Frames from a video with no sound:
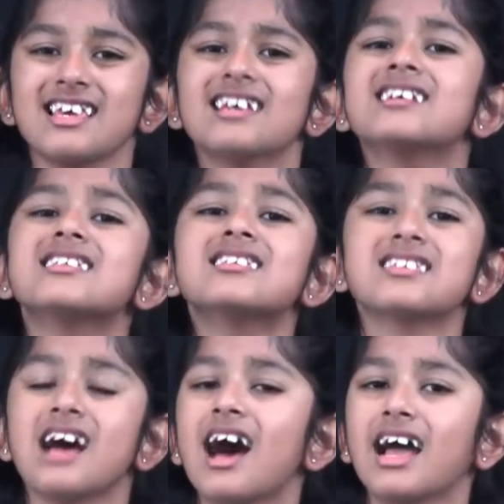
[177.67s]

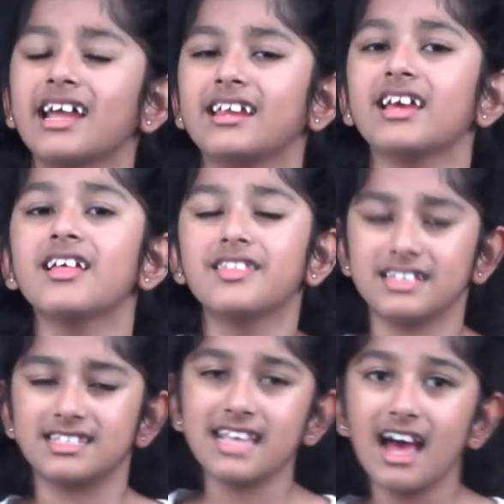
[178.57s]
inside the
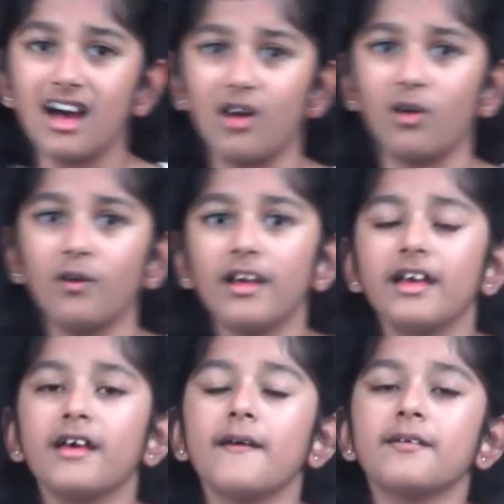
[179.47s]
cell,
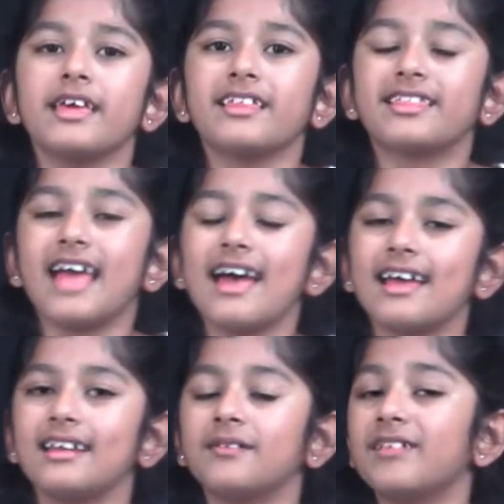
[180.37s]

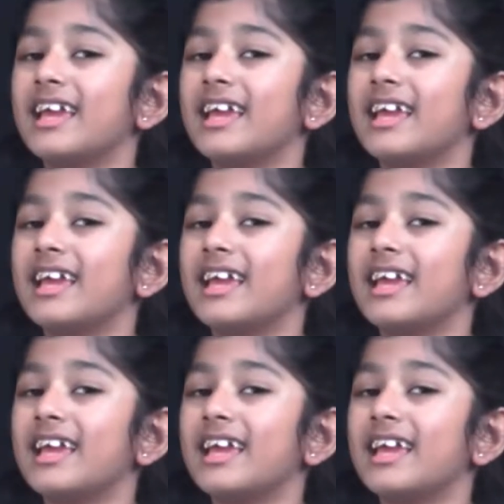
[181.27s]
then